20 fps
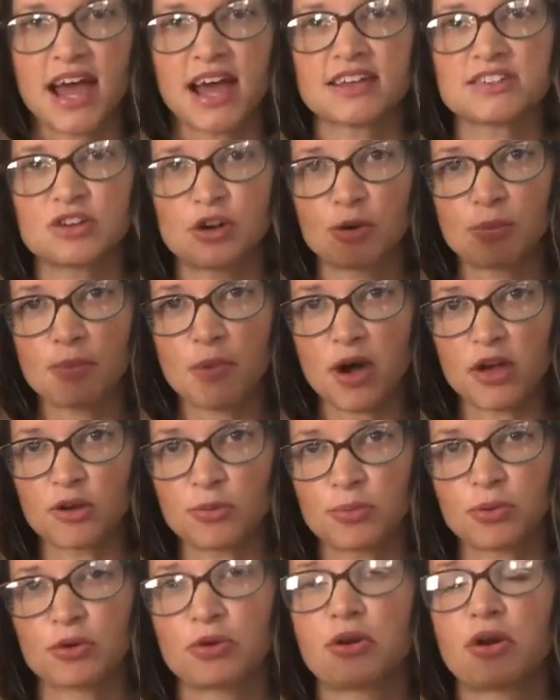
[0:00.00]
as our
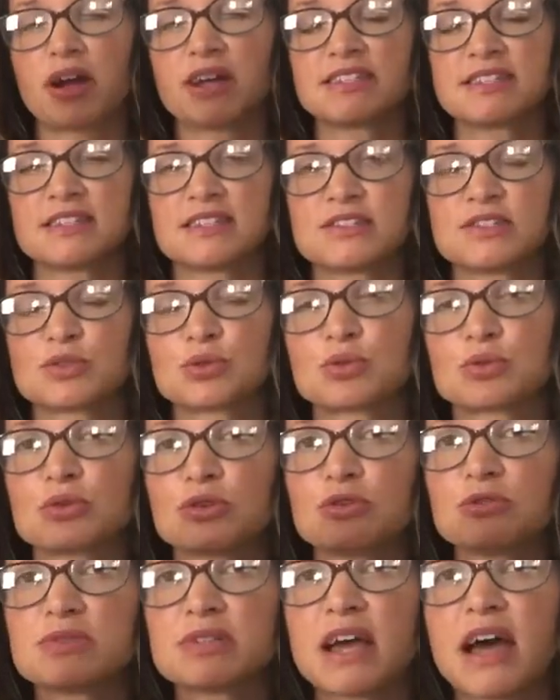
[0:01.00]
model progresses
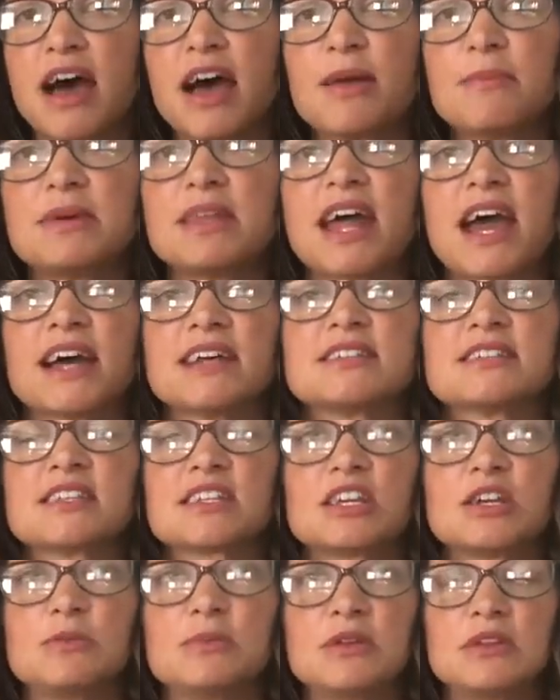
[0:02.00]
through time, and as the
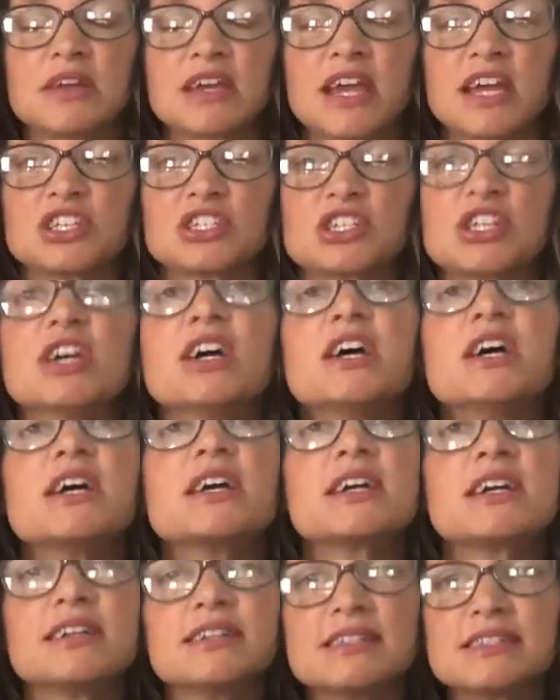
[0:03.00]
communication
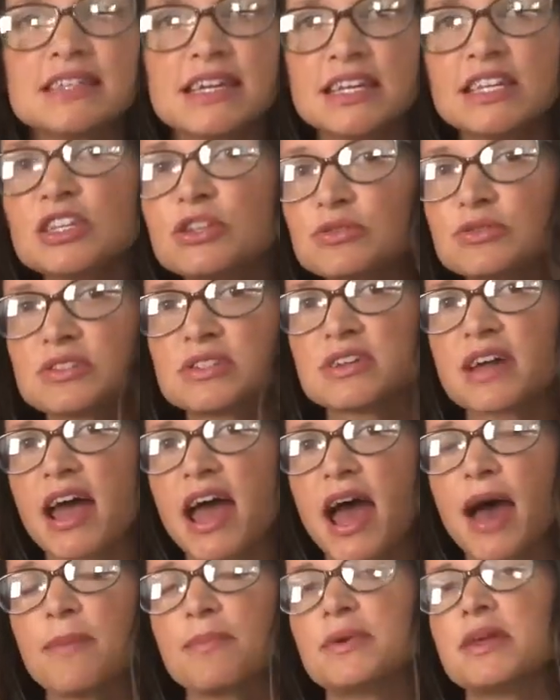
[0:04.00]
continues to
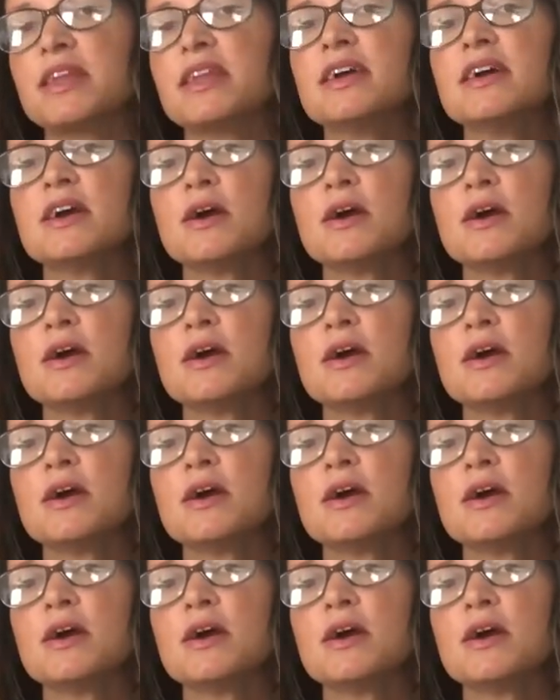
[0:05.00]
happen,